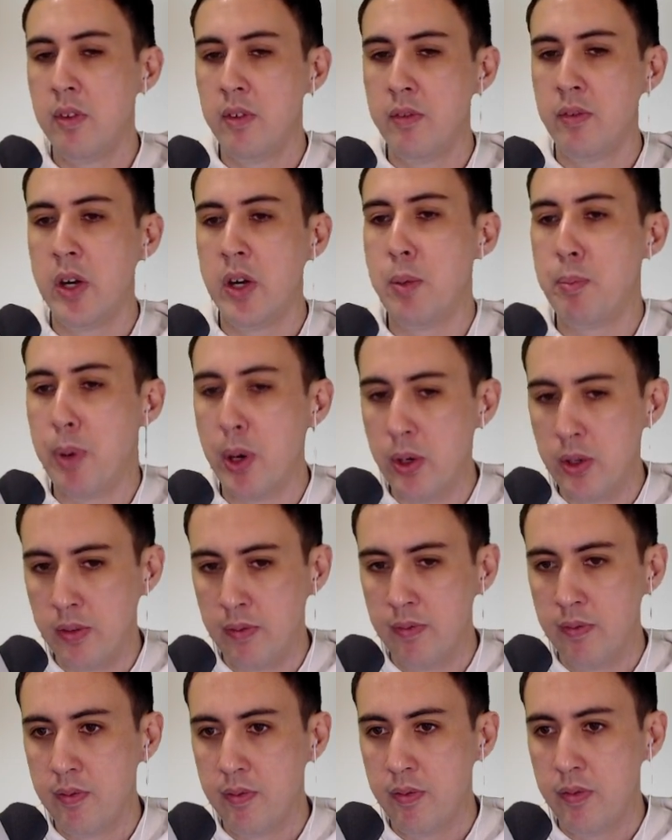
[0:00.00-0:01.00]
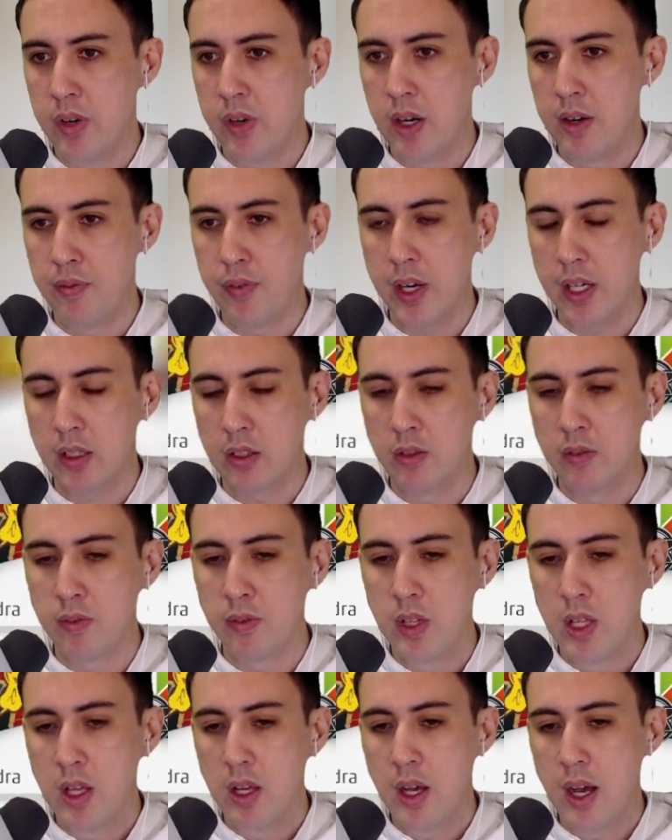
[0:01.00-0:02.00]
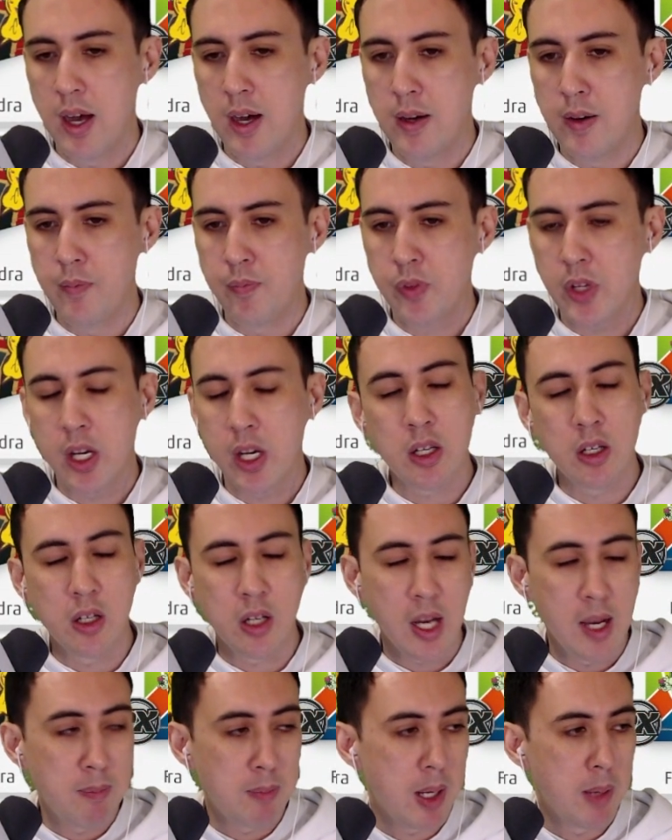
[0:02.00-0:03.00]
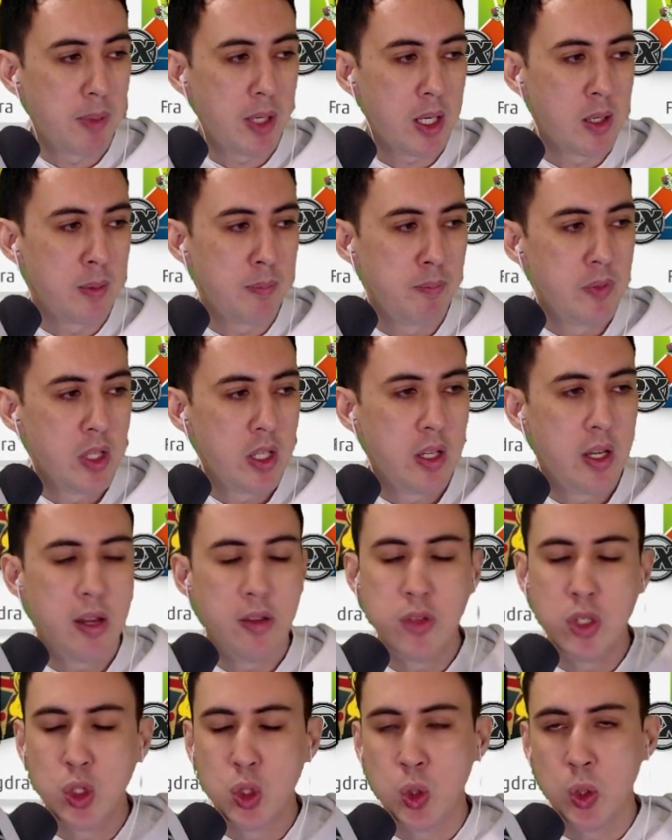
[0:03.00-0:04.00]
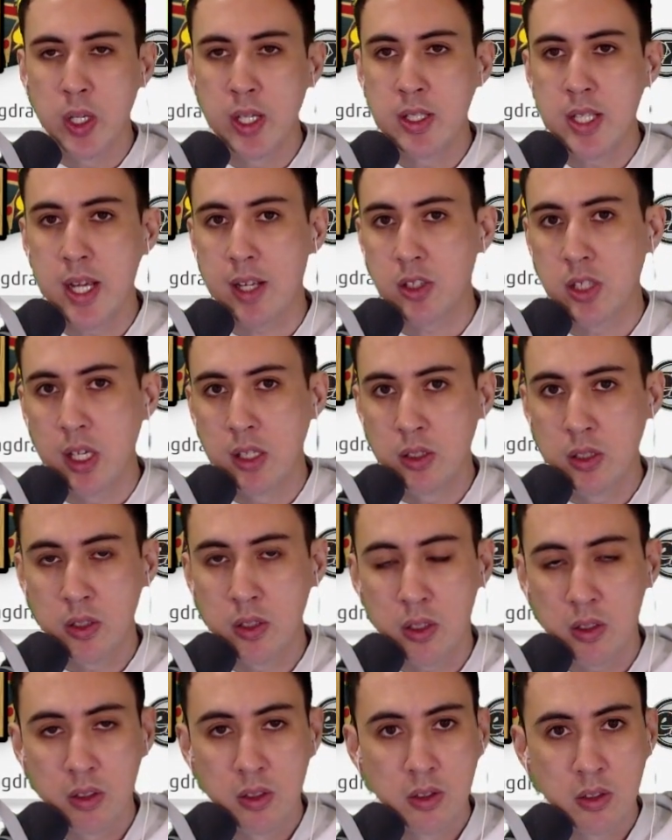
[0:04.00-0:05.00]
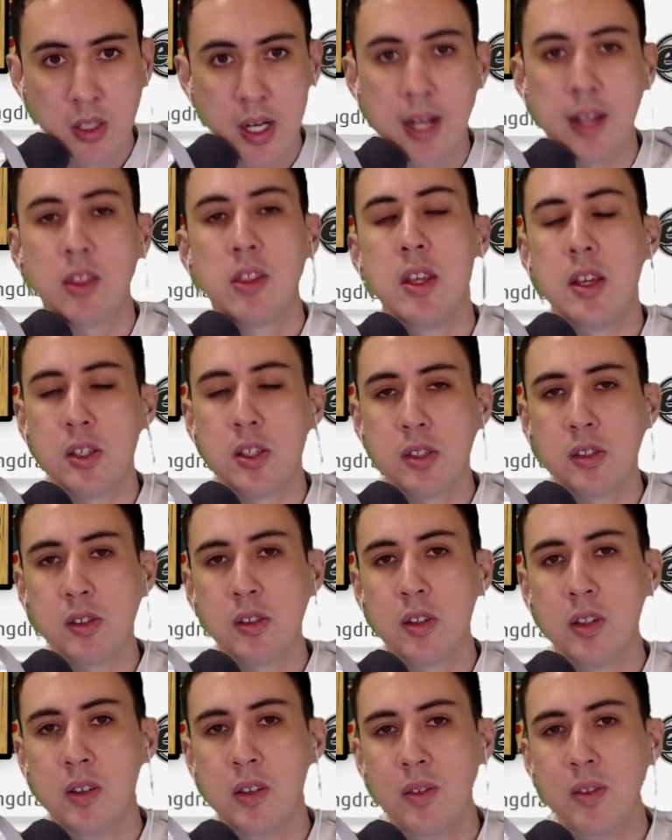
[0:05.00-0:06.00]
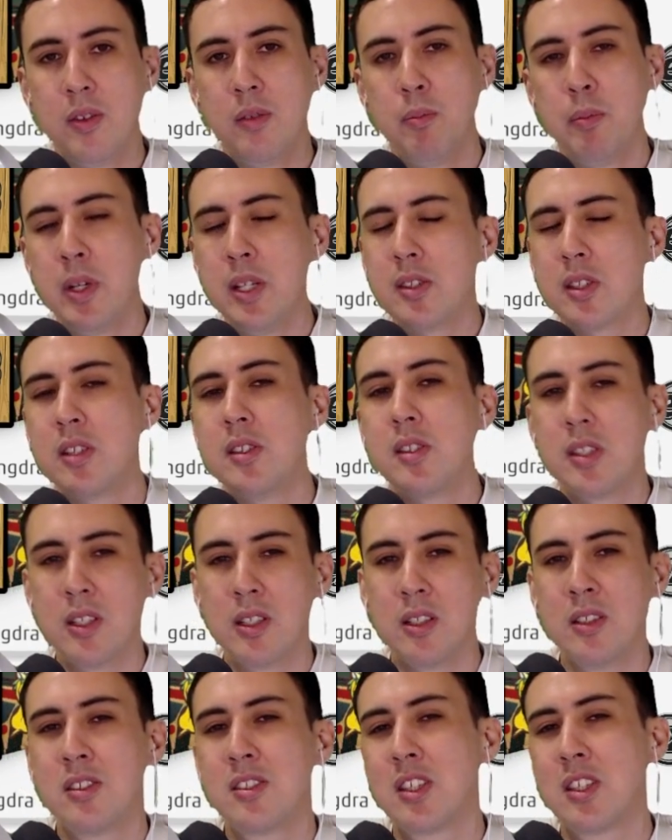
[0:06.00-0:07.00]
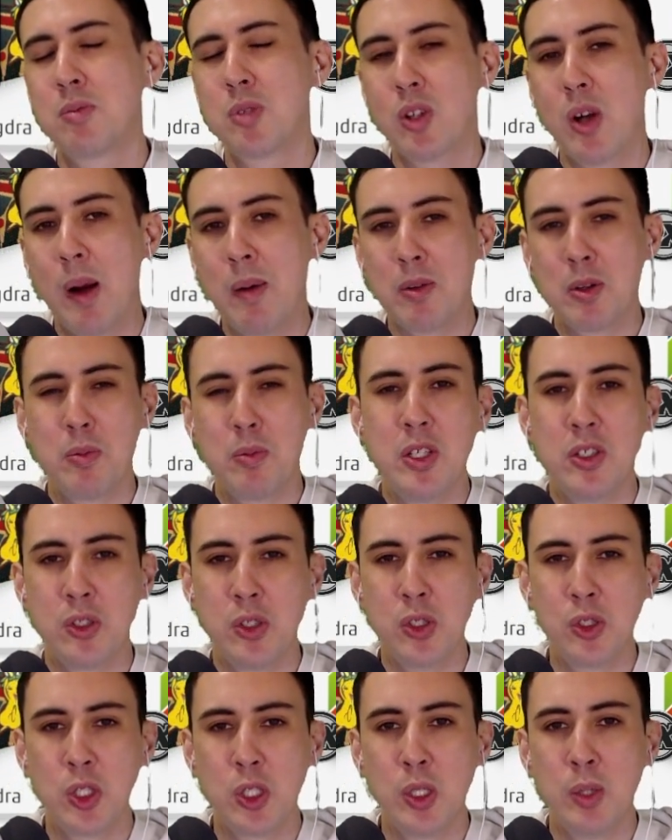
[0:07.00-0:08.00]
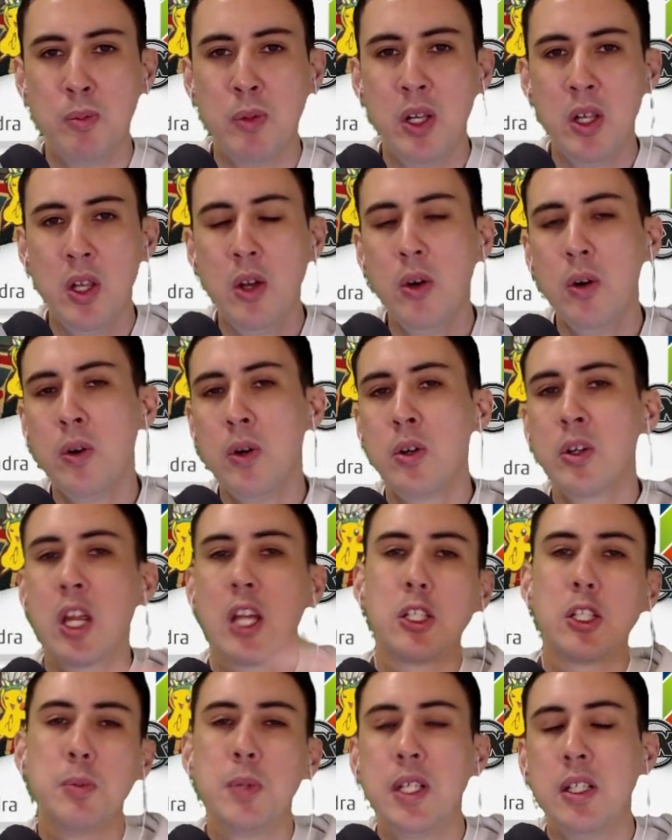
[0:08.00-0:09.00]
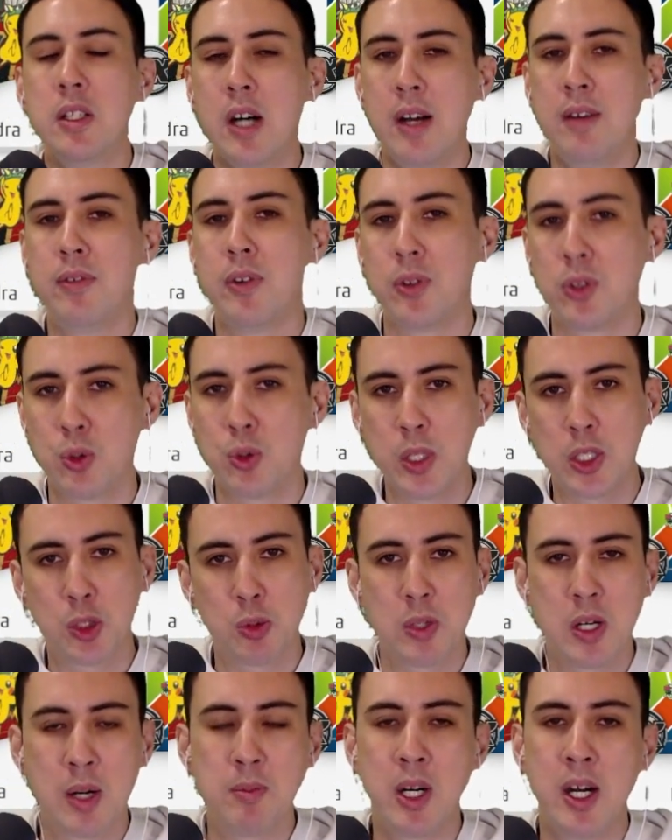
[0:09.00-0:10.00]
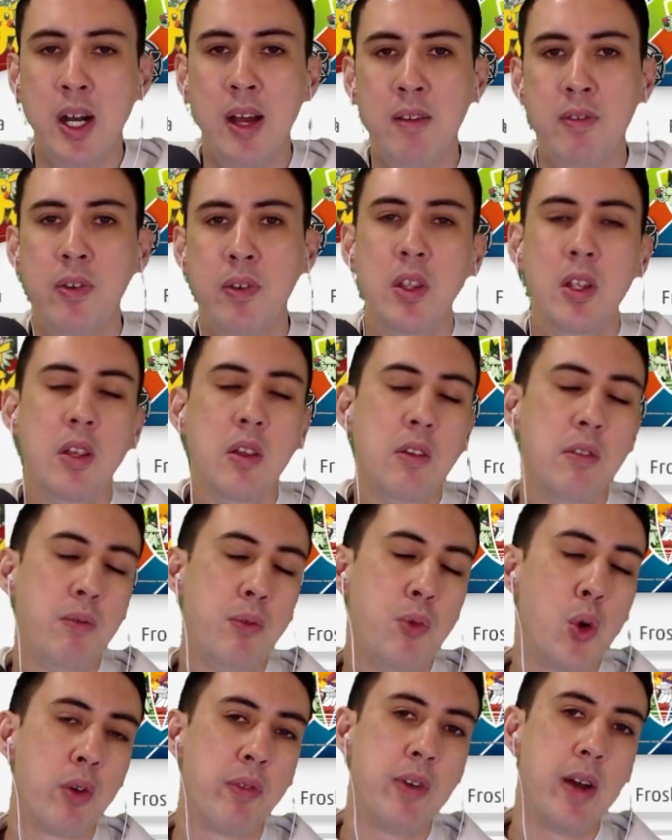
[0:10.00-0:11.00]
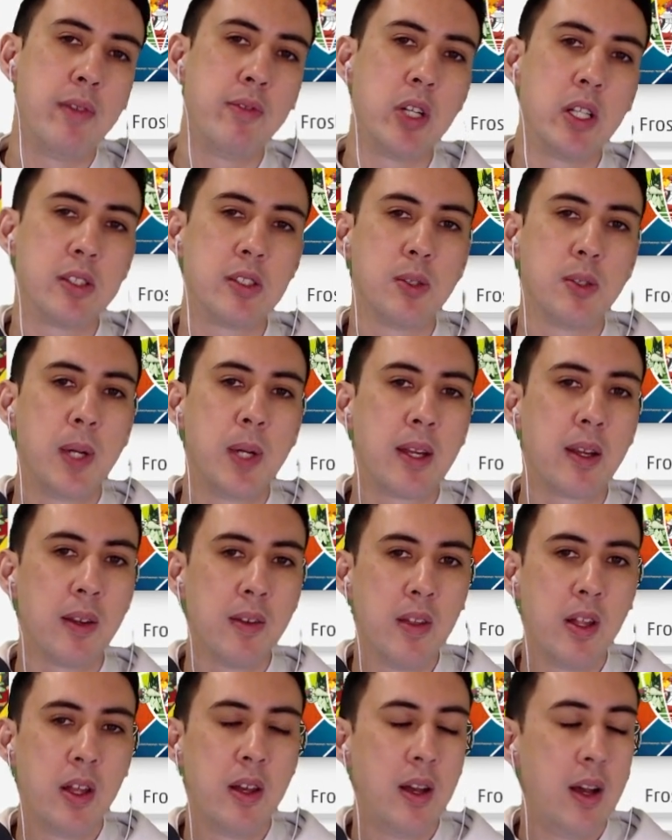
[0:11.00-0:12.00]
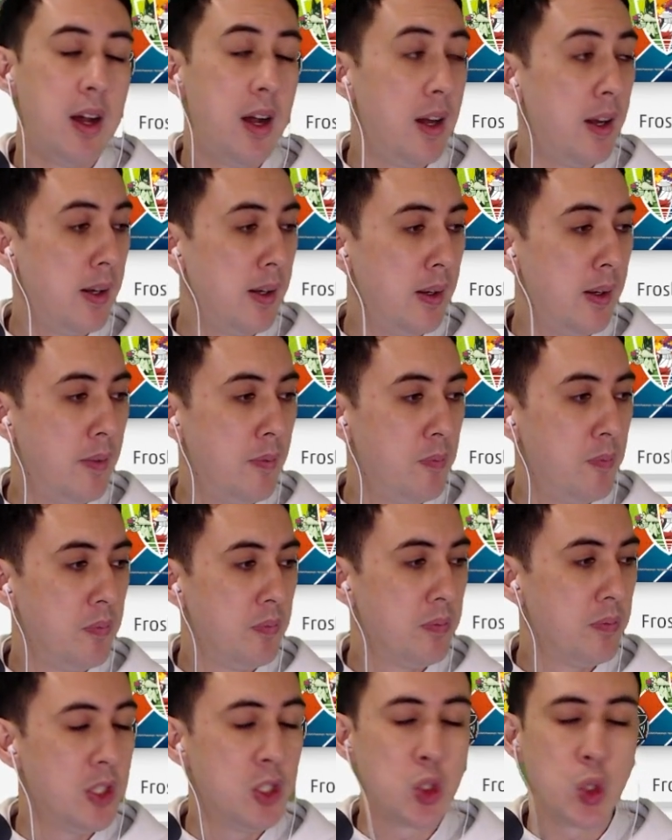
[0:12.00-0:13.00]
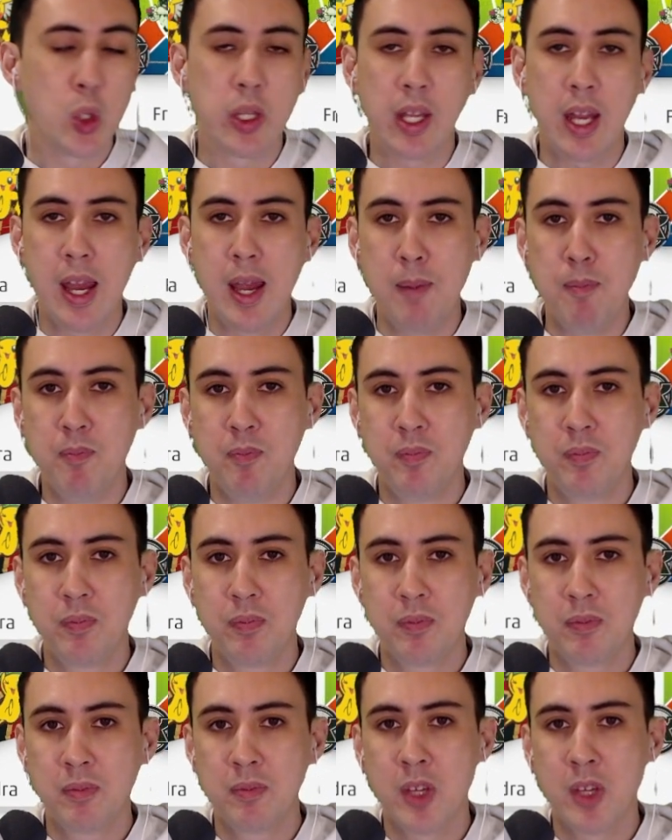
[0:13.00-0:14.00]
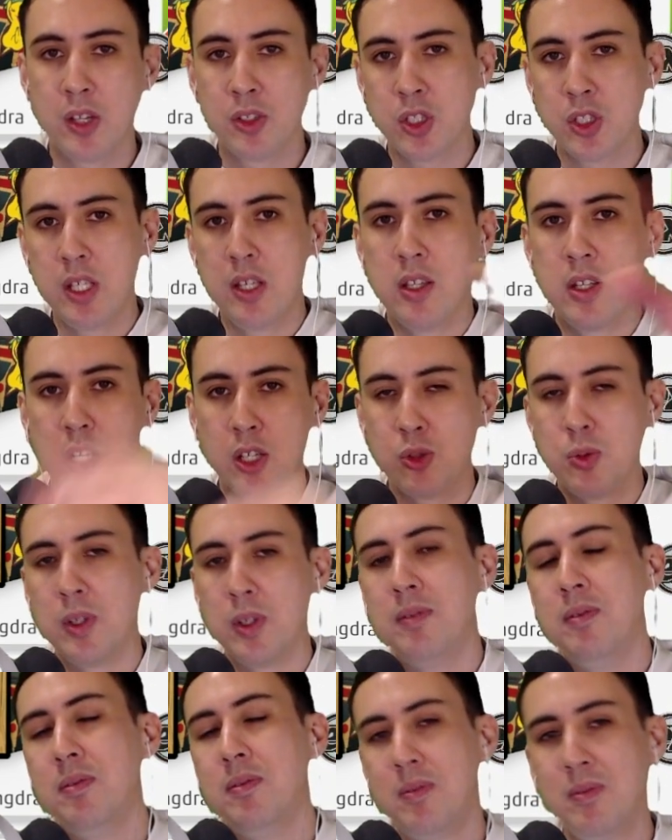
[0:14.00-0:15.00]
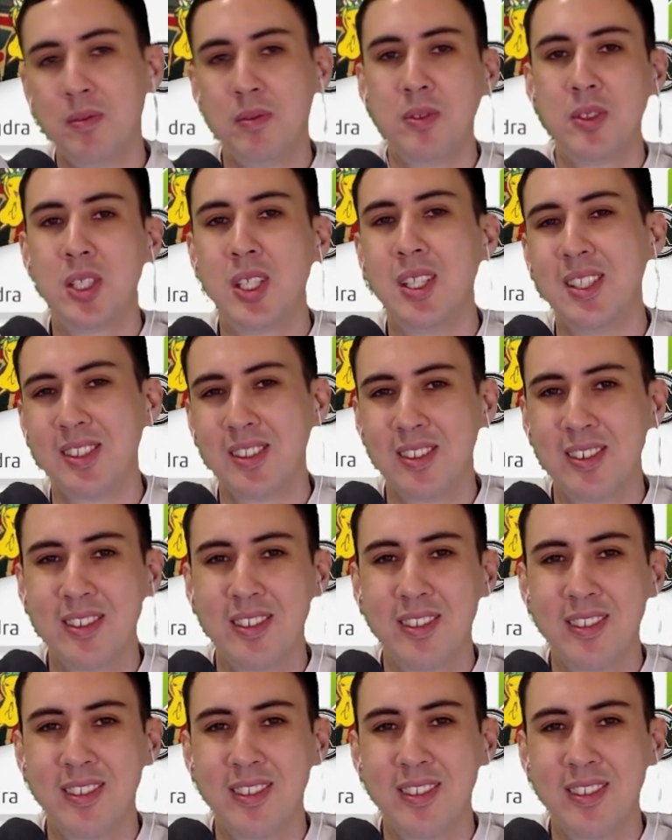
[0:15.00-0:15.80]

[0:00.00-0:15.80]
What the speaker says: very potent, very effective. I got a game coming up. If you enjoy decks that look like this, please consider subscribing to me on YouTube or catching me live on Twitch, where I'm live 4 to 5 nights a week. Enjoy the game. I'll see you in the next one. Cheers.